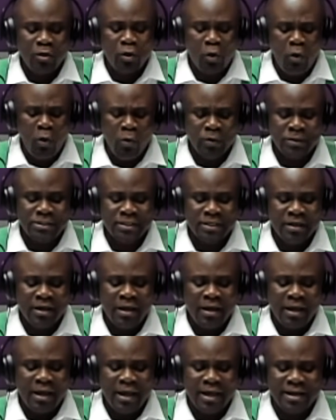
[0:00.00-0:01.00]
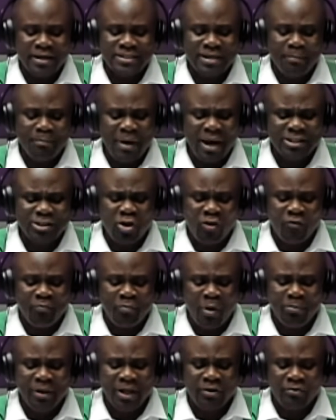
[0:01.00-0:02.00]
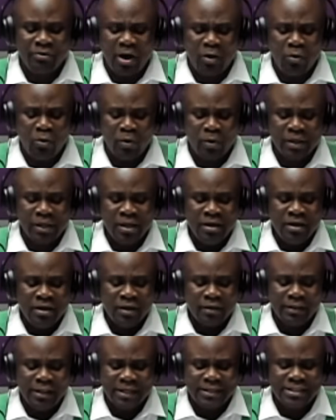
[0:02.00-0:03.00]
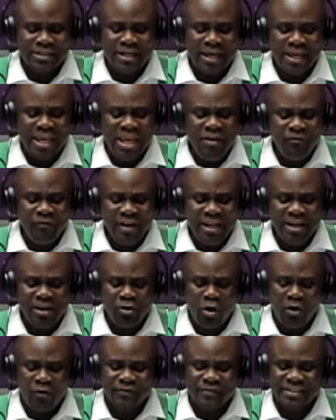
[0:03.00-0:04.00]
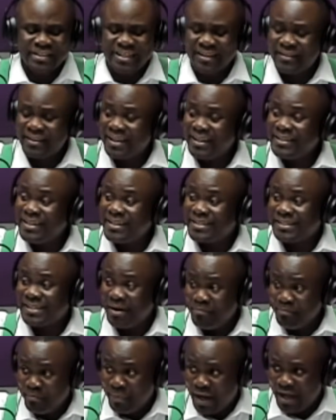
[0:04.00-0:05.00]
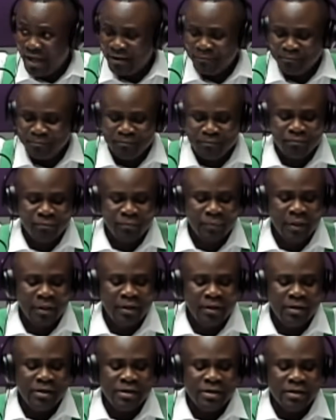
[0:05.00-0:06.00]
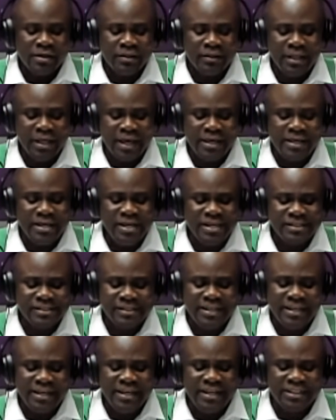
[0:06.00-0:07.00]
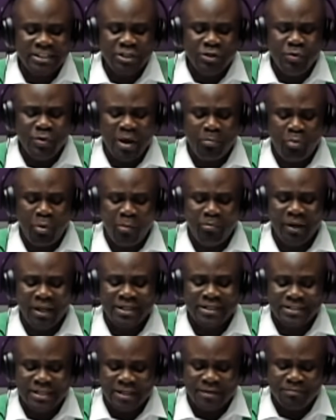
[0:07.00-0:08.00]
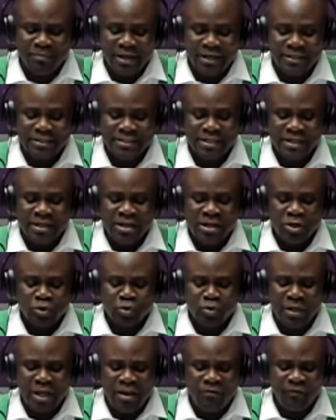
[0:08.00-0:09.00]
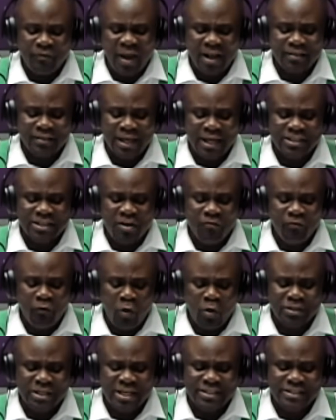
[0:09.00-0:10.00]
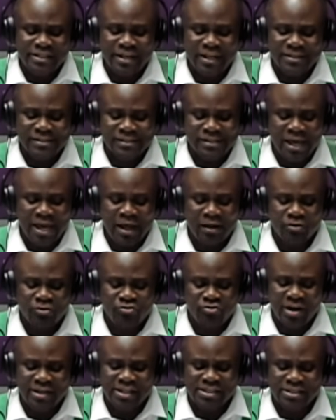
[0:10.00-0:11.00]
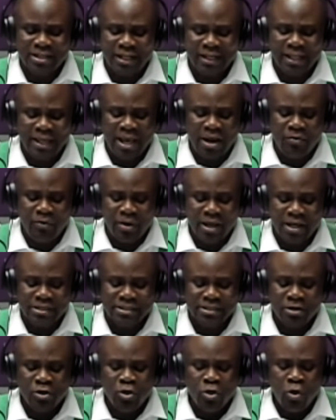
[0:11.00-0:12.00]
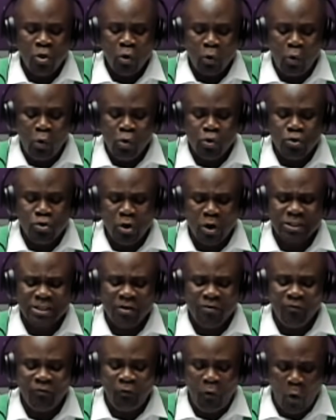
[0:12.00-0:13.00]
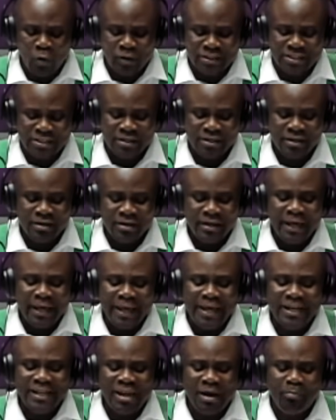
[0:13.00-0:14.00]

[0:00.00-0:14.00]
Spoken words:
quote, it is a matter of public record that in the evening of 6th December, the EC issued a public statement to the effect that voters in the SAL traditional areas could not vote in